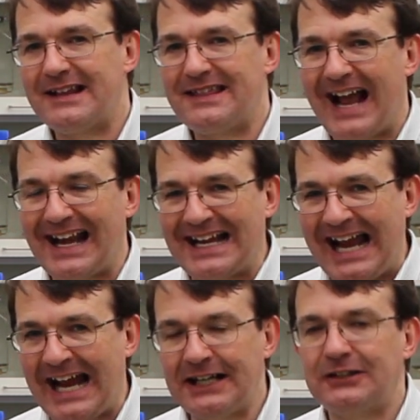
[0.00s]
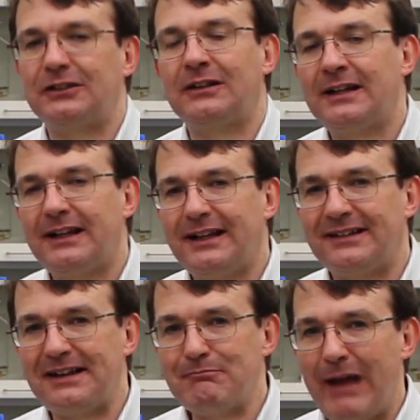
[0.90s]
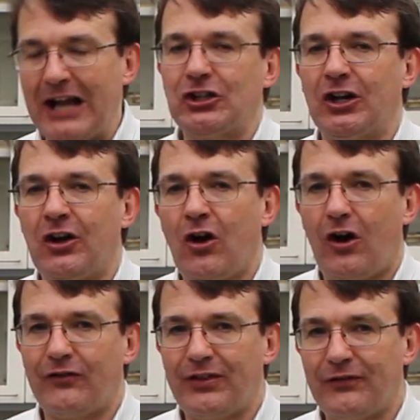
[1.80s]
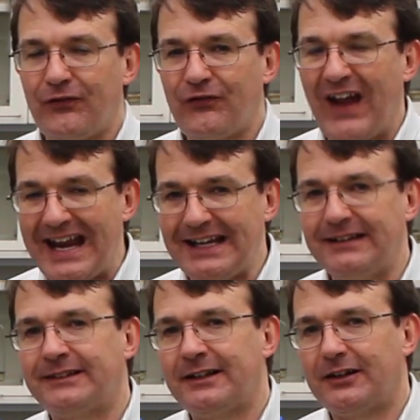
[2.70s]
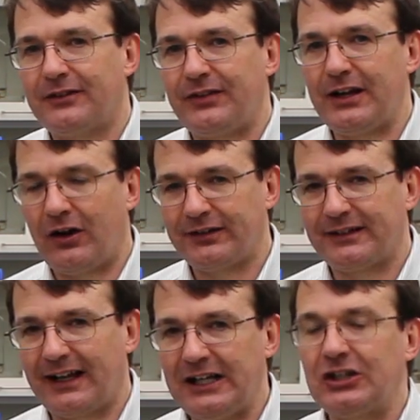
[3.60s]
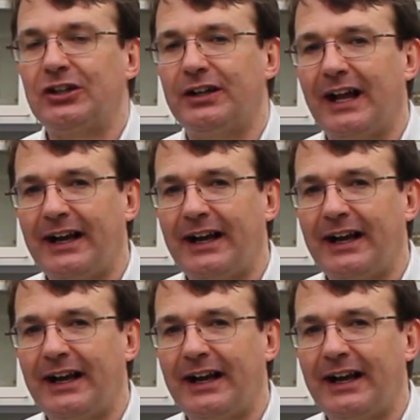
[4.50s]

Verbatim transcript: that angle is a measure of the phase of the oscillation.